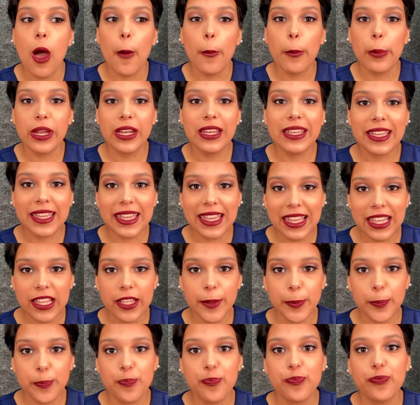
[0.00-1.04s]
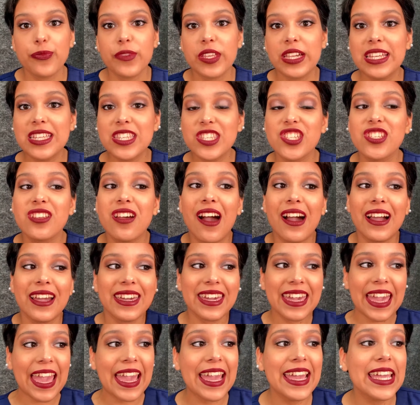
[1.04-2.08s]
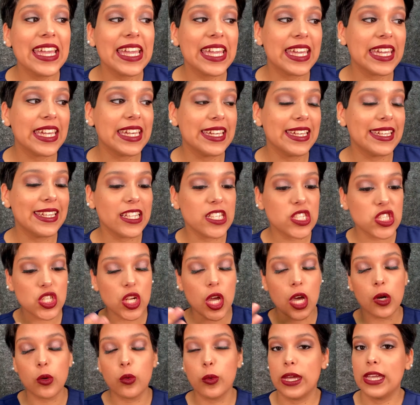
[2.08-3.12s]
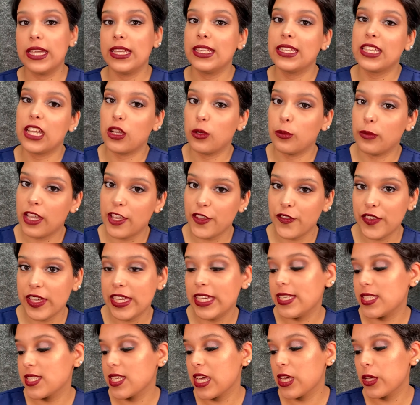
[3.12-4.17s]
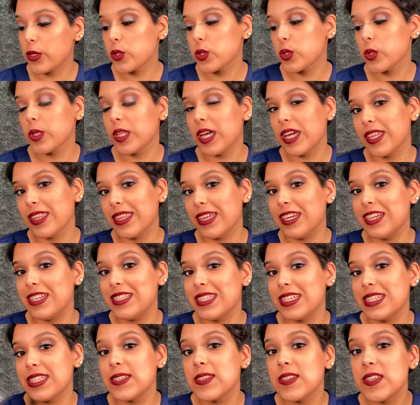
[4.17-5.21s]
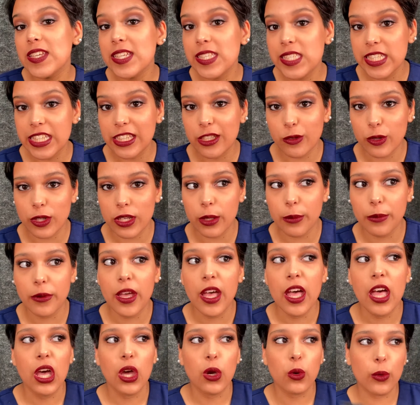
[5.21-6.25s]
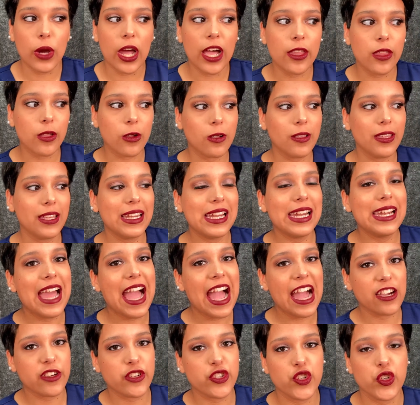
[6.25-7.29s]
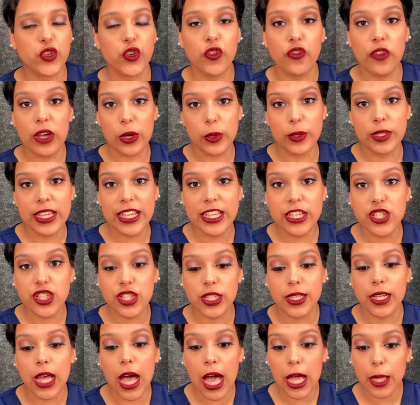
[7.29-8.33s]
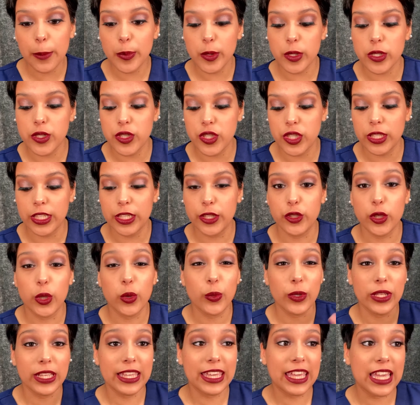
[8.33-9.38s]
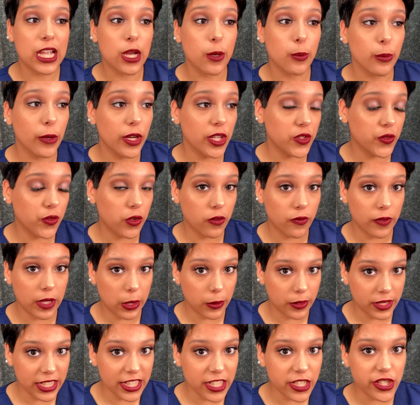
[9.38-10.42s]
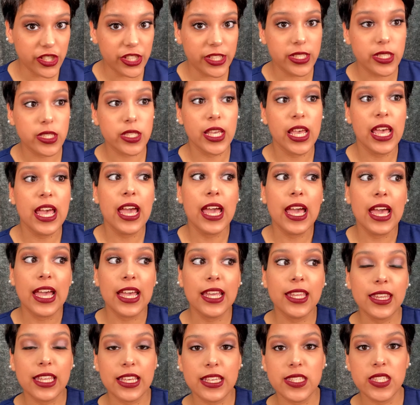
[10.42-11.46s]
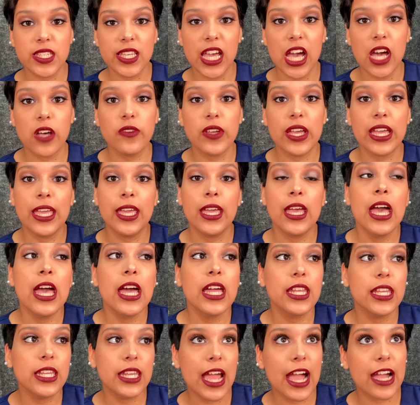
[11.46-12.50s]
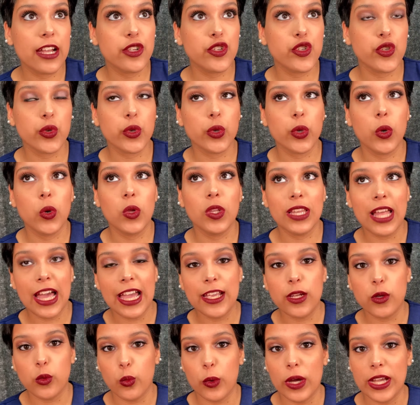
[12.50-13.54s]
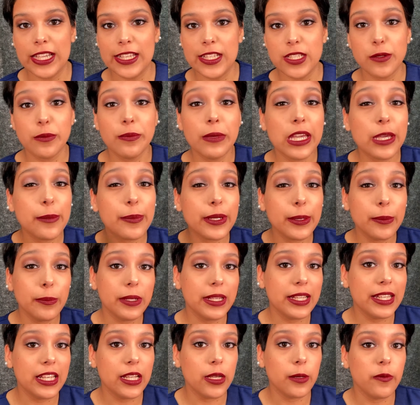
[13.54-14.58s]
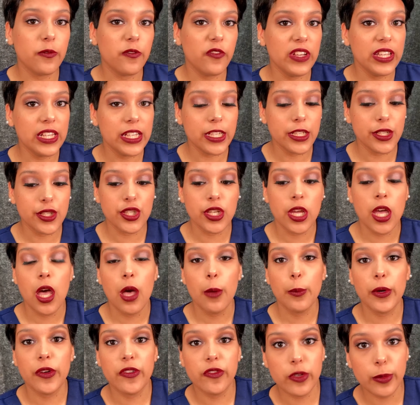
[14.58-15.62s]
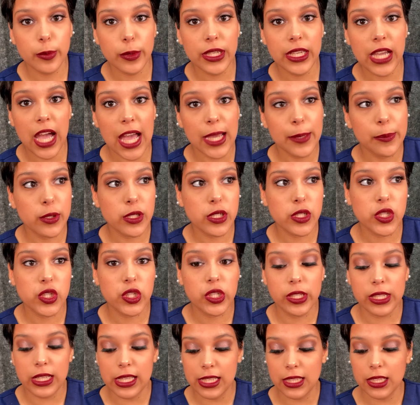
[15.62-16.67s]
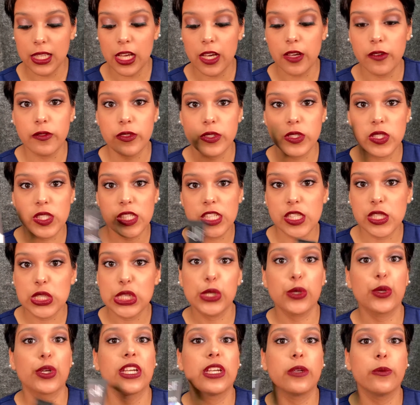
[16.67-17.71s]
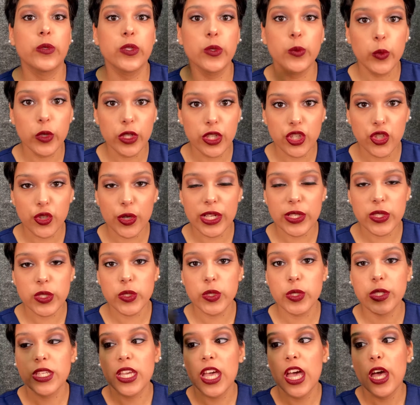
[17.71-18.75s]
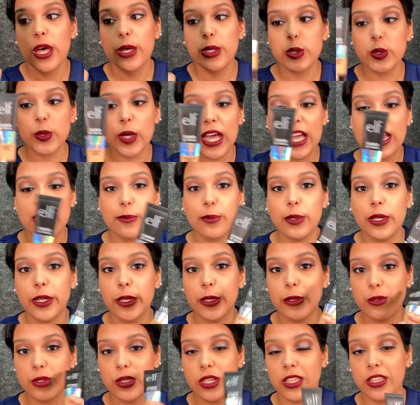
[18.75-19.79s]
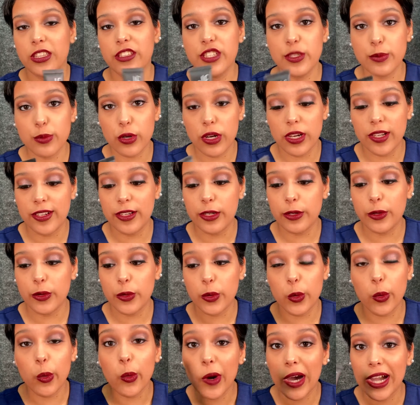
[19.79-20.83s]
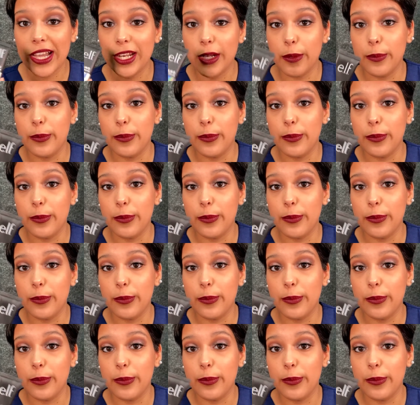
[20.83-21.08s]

but again, it's not cakey and it's not weighing down my face. I also like that it's a CC cream rather than an actual foundation. I personally don't really care much for foundations unless they have a natural, lightweight, maybe medium finish. But for me, I personally love CC creams and moisturizers. So I have been using this product quite a